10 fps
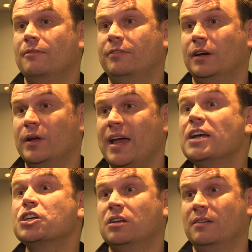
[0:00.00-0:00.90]

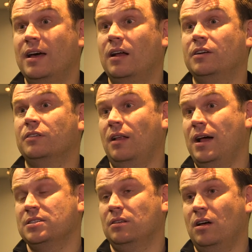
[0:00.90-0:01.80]
variation that
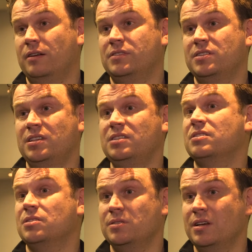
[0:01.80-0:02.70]
underlies a lot of
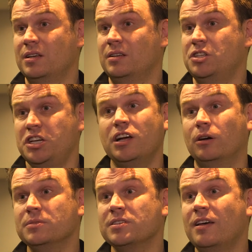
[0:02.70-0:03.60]
disease-associated
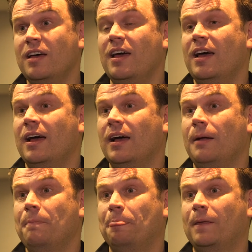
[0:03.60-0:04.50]
genomes
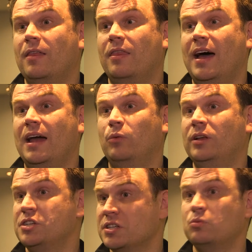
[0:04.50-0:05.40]
that
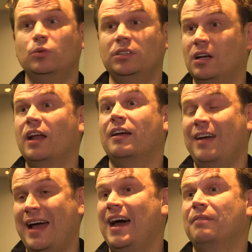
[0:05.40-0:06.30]
we just would not have
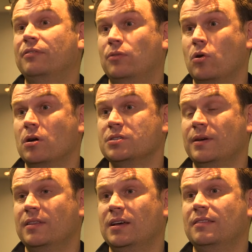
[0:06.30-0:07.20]
had before.
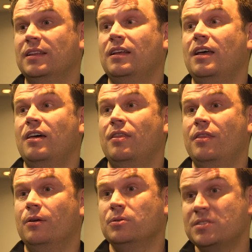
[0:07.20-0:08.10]
So I think that
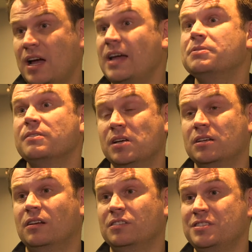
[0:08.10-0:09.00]
those types of
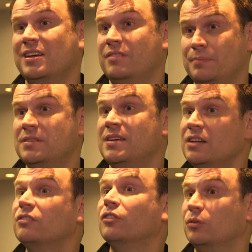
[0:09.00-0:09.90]
technologies have the
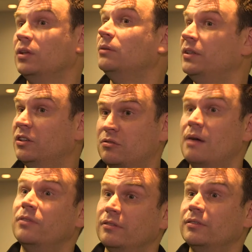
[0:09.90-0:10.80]
potential to really be
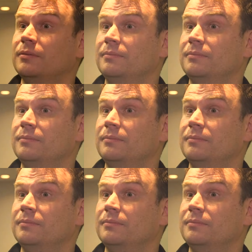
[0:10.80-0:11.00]
disruptive.